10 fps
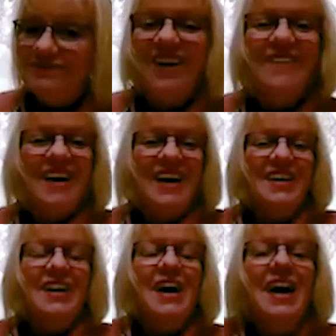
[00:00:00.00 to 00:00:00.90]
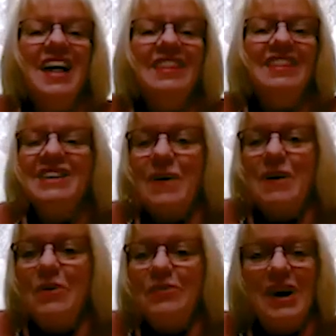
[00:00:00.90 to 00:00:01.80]
Okay. That's why I
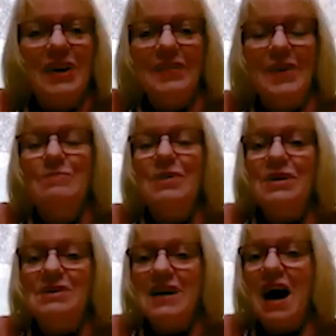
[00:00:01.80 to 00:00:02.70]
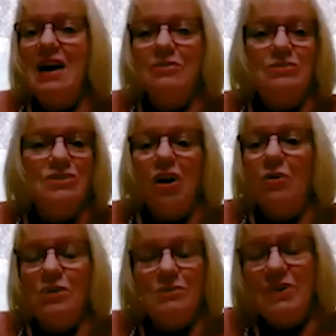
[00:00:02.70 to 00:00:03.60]
wrote that in there, because I used to
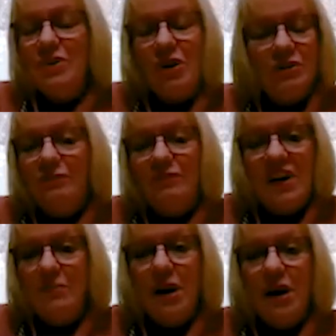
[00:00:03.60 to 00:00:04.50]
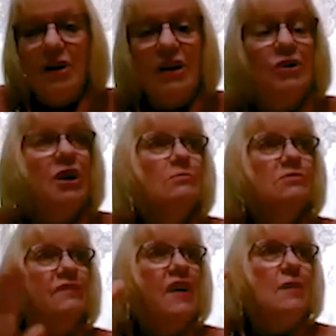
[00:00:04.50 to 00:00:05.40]
always be called a vampire. Here
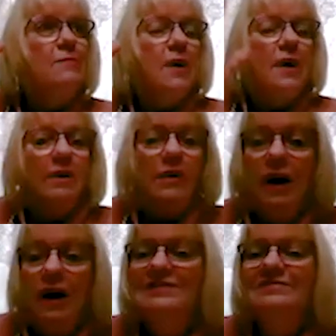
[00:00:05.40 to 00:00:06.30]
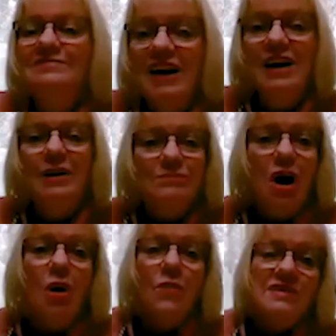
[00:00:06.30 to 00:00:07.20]
comes the vampire. Now,
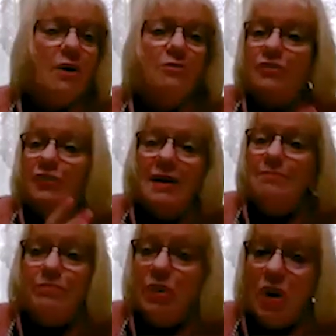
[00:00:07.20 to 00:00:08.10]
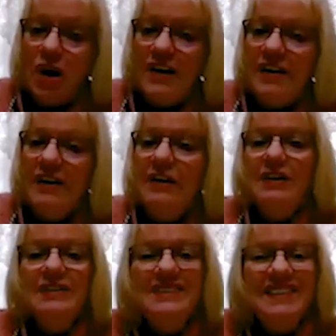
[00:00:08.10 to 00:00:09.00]
always out for that blood.
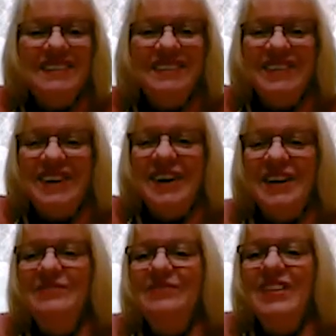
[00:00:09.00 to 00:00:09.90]
Okay.